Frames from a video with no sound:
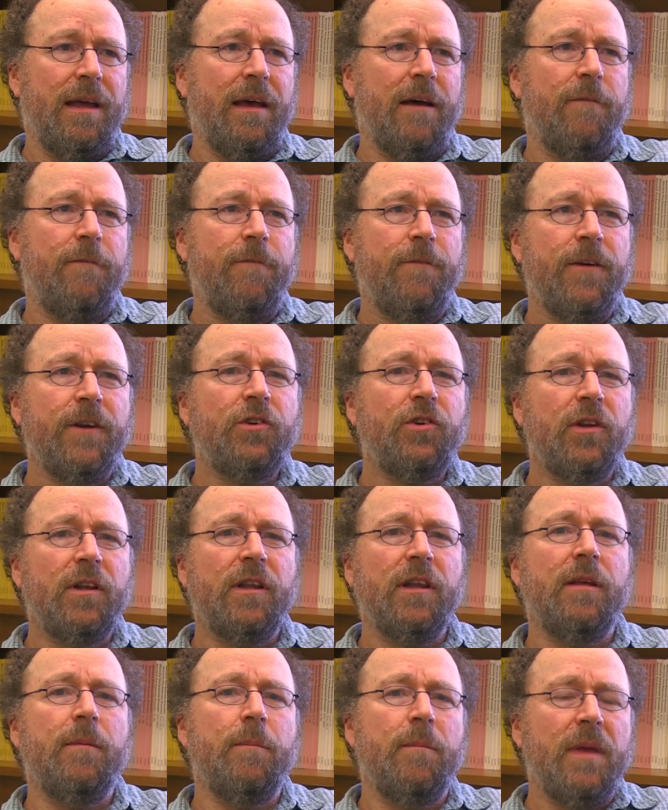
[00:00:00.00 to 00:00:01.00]

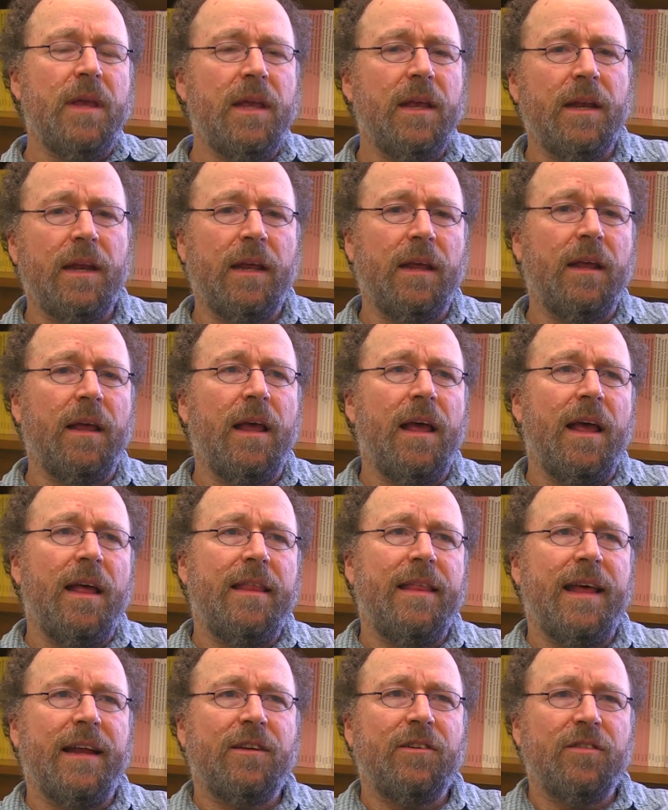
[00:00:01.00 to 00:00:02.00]
Efficiently meaning
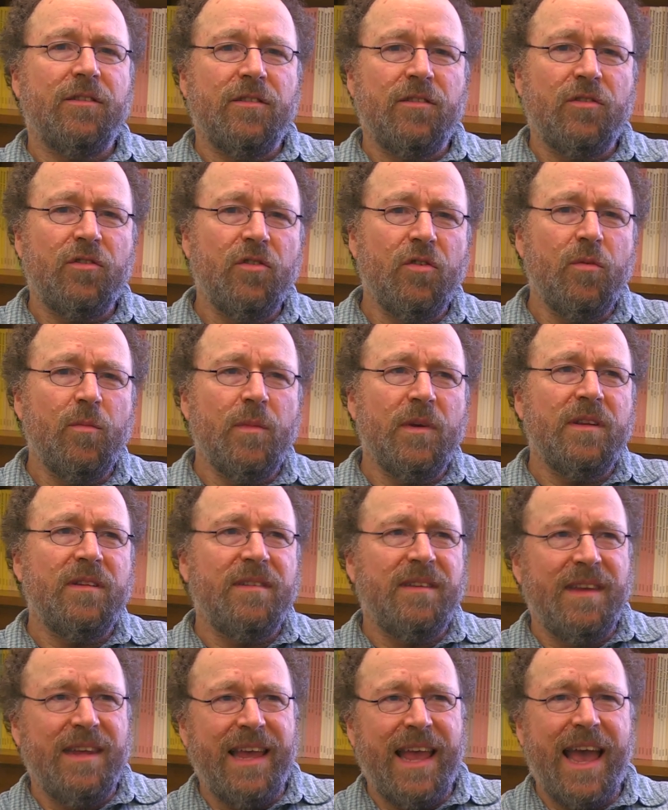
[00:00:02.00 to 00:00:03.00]
that
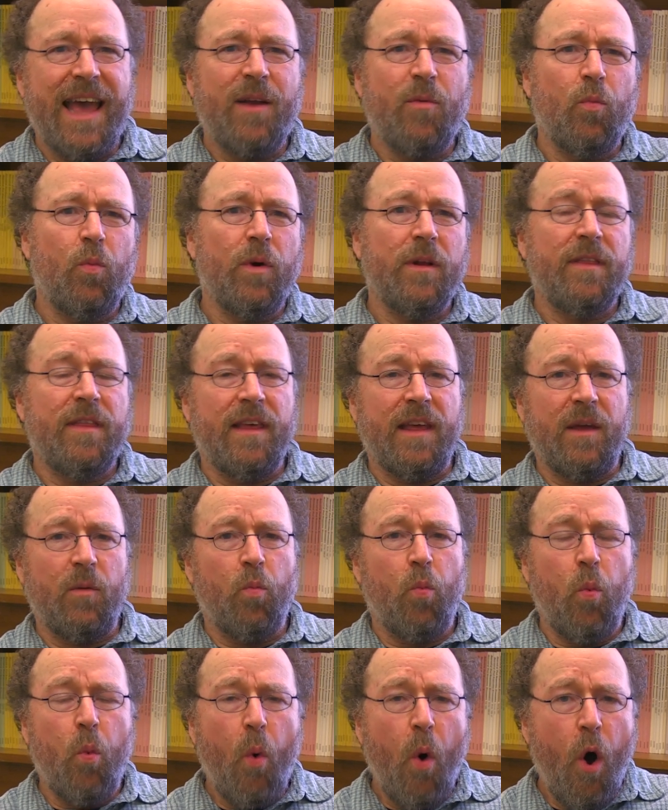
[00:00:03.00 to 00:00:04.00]
consumers get what they
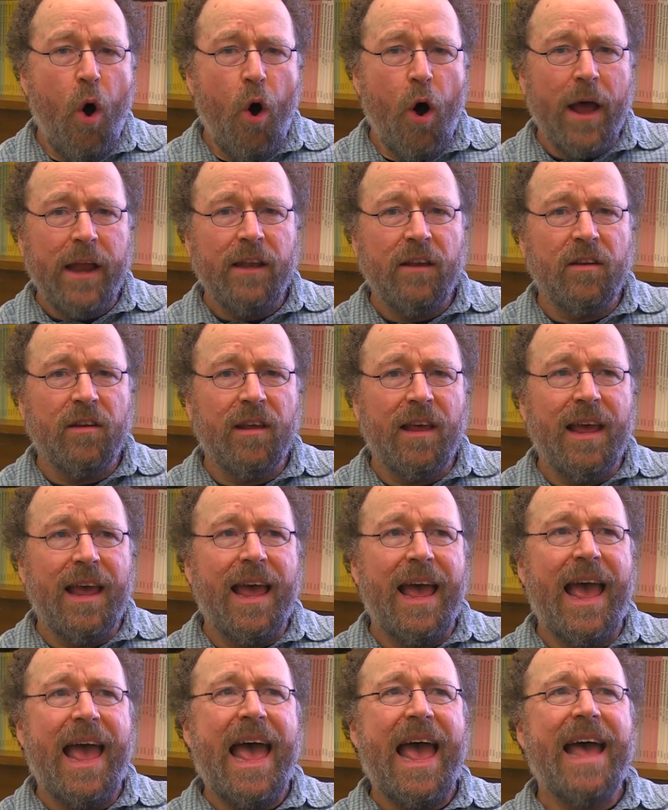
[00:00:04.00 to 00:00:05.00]
want
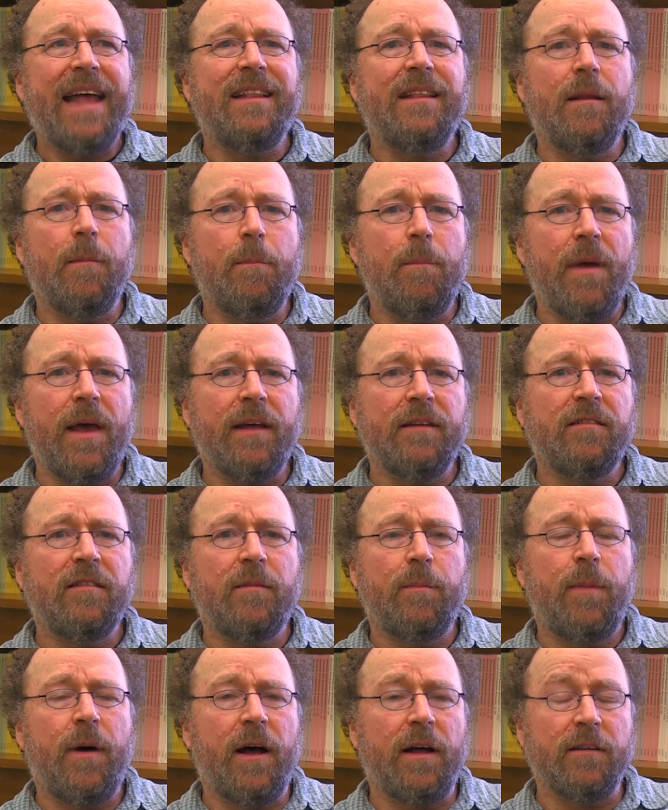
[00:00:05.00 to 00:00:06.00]
at the
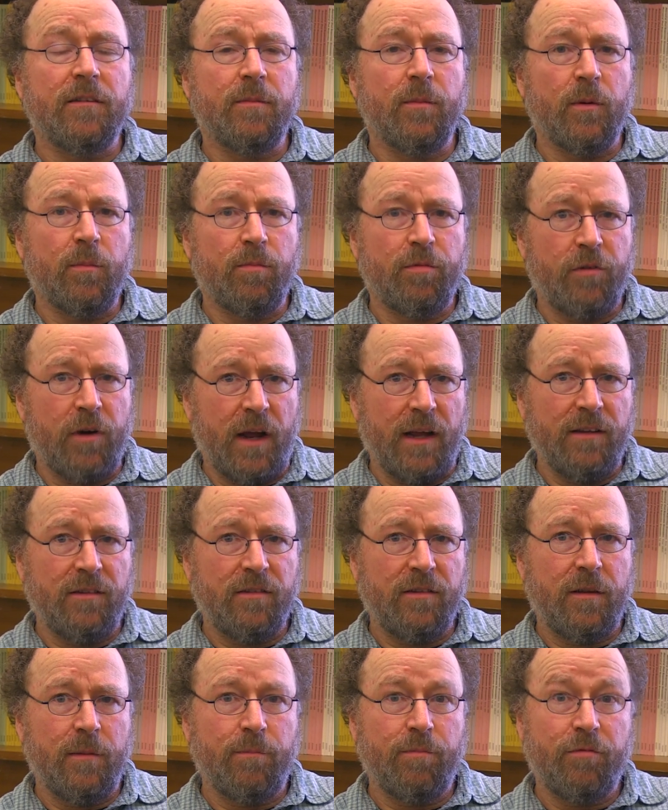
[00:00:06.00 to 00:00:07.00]
best possible
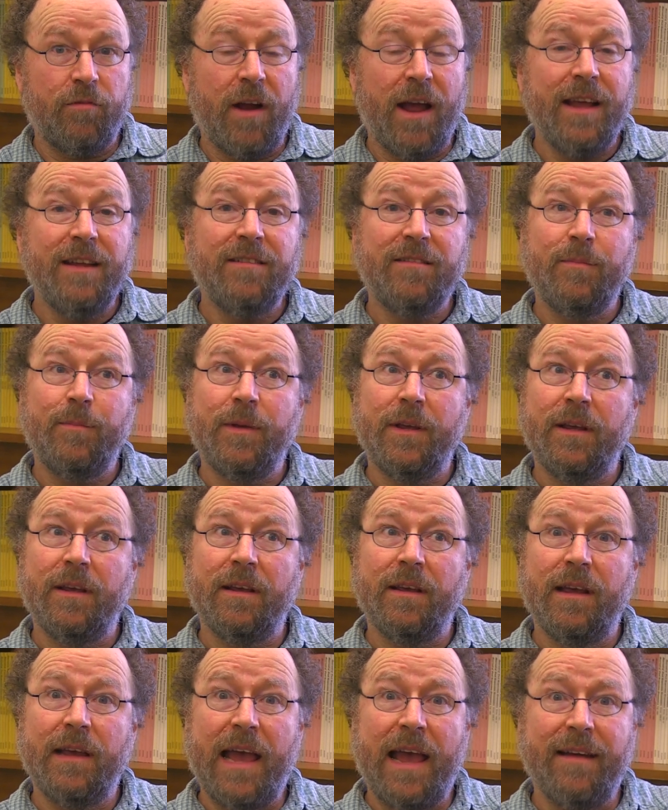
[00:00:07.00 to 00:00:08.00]
price. The price
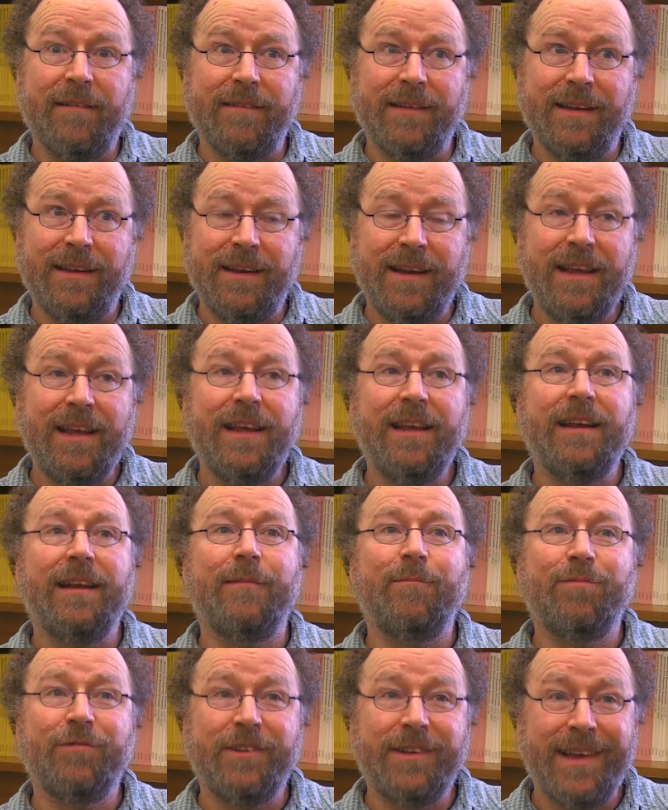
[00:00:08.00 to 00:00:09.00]
being guaranteed
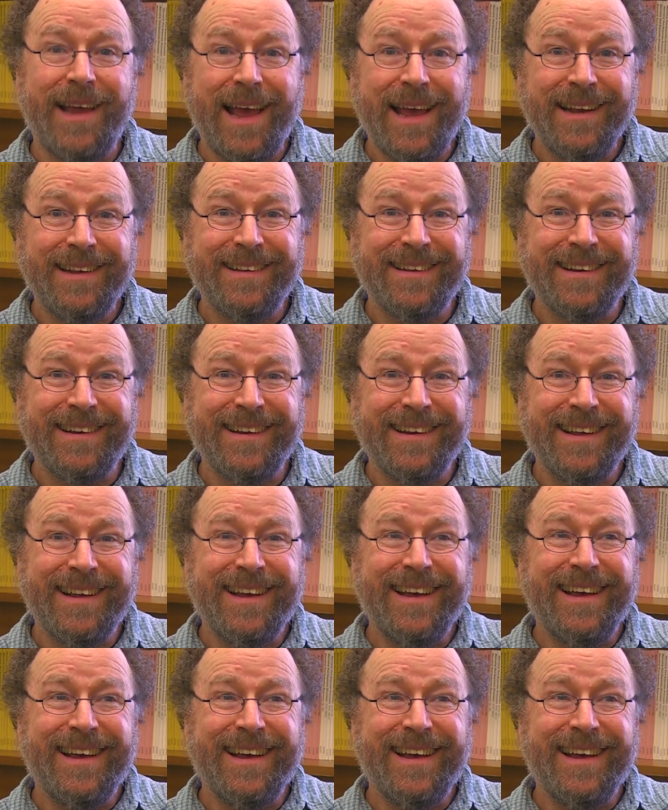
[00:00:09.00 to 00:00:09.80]
and protected.